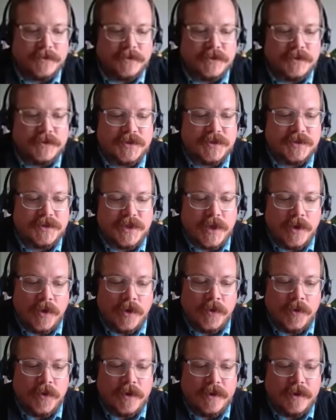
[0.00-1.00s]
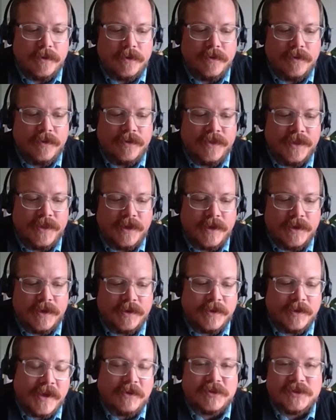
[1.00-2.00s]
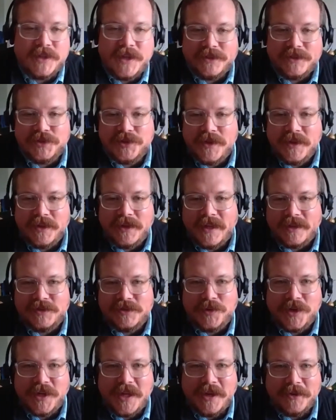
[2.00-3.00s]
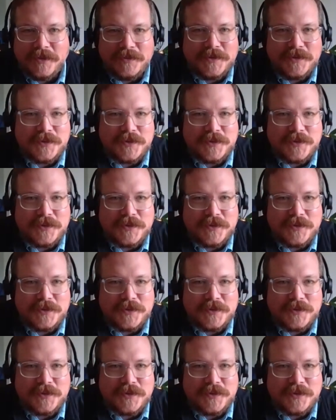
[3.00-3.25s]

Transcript: So that was actually the next one I